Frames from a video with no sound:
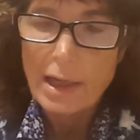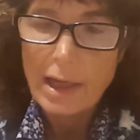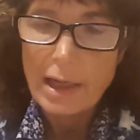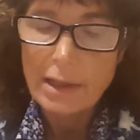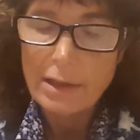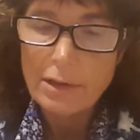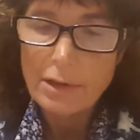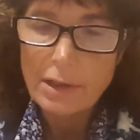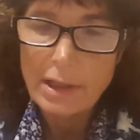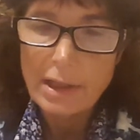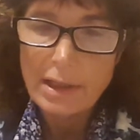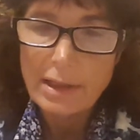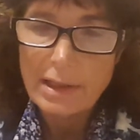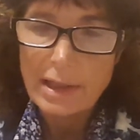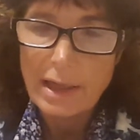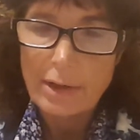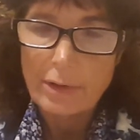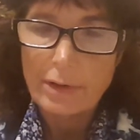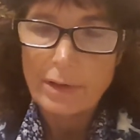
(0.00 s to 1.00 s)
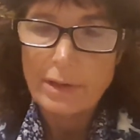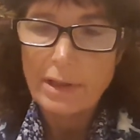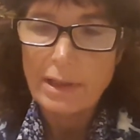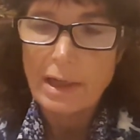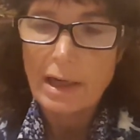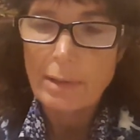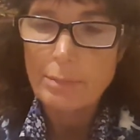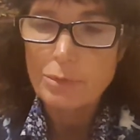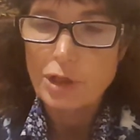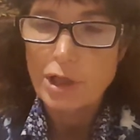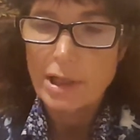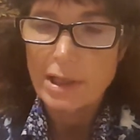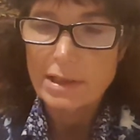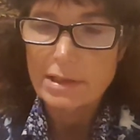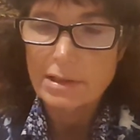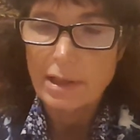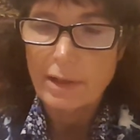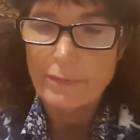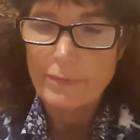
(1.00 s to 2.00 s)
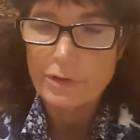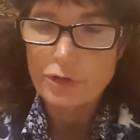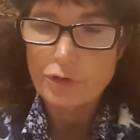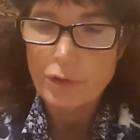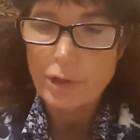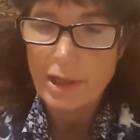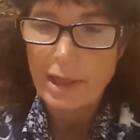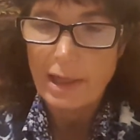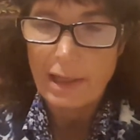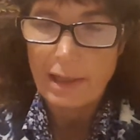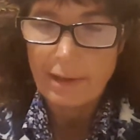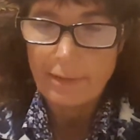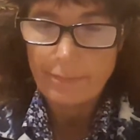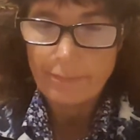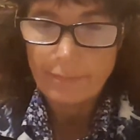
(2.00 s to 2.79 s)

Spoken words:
and looking down at the objects on the tray.